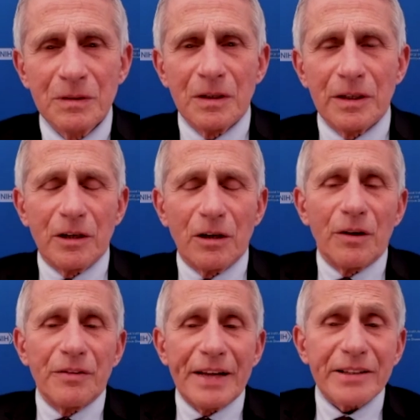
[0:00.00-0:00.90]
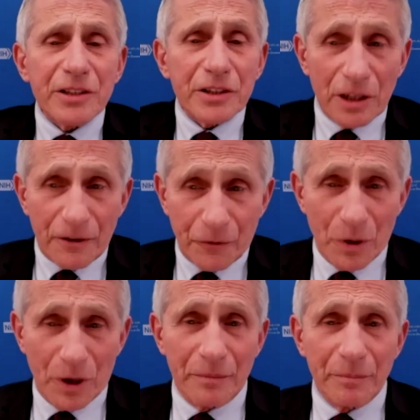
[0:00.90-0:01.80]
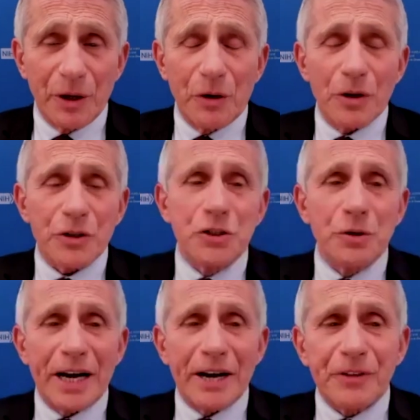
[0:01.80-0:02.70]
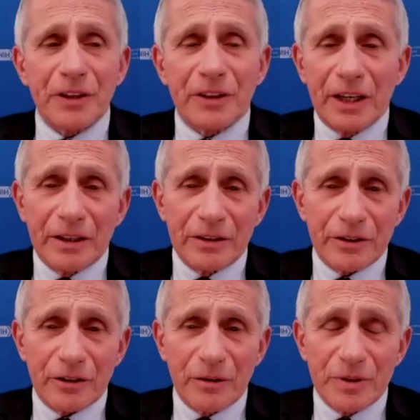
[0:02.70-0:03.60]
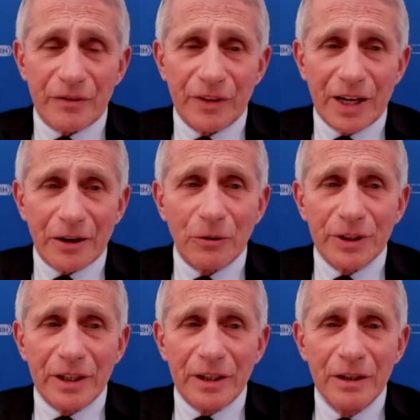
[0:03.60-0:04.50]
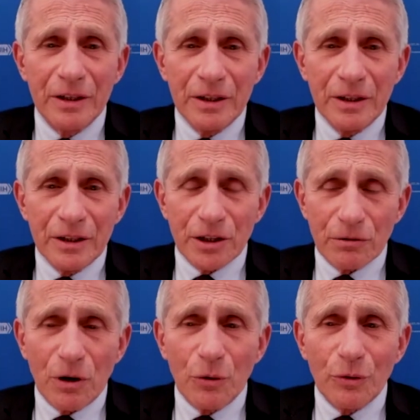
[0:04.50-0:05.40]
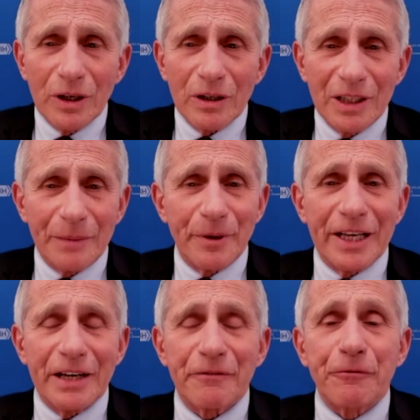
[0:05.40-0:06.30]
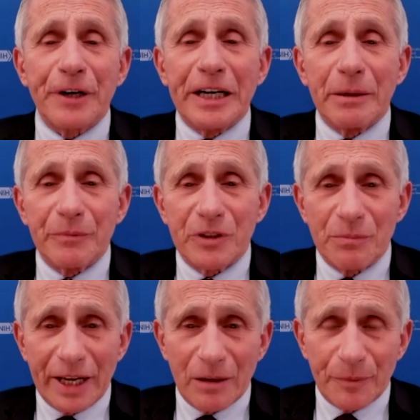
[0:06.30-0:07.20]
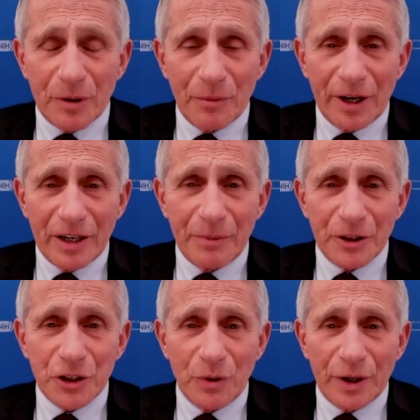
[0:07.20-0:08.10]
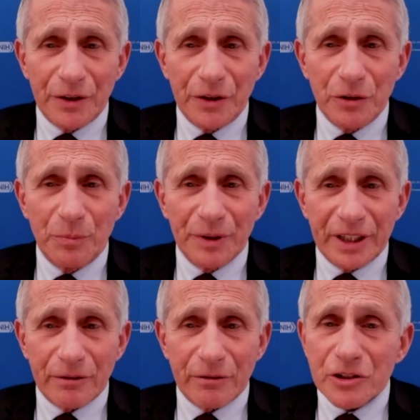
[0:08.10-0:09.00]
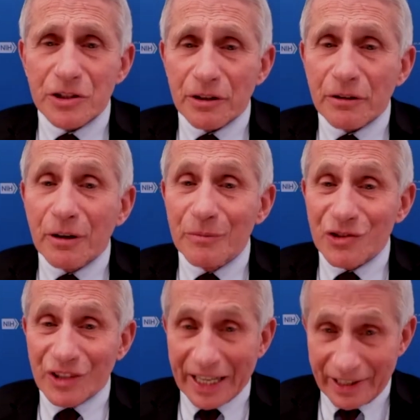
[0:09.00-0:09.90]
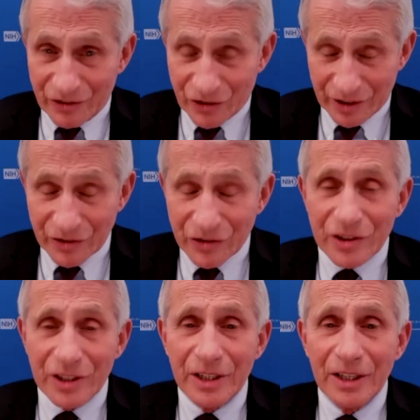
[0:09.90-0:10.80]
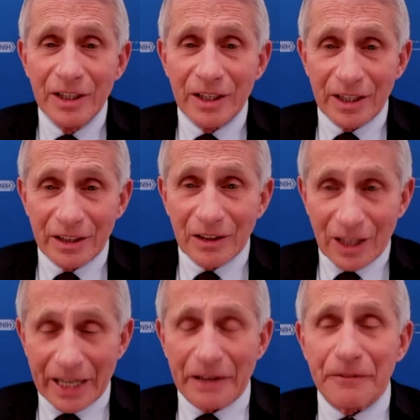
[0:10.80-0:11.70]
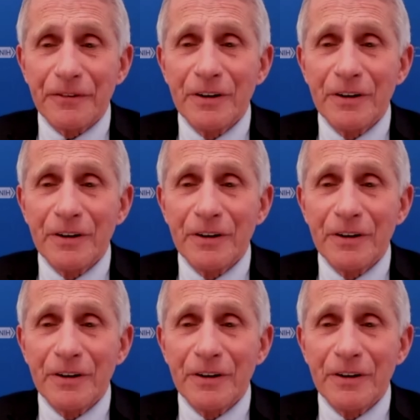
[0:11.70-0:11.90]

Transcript: you know that's a tough one because you have to think in terms of not only your own liberty and freedom to make up your mind of what you want to do but there are circumstances in life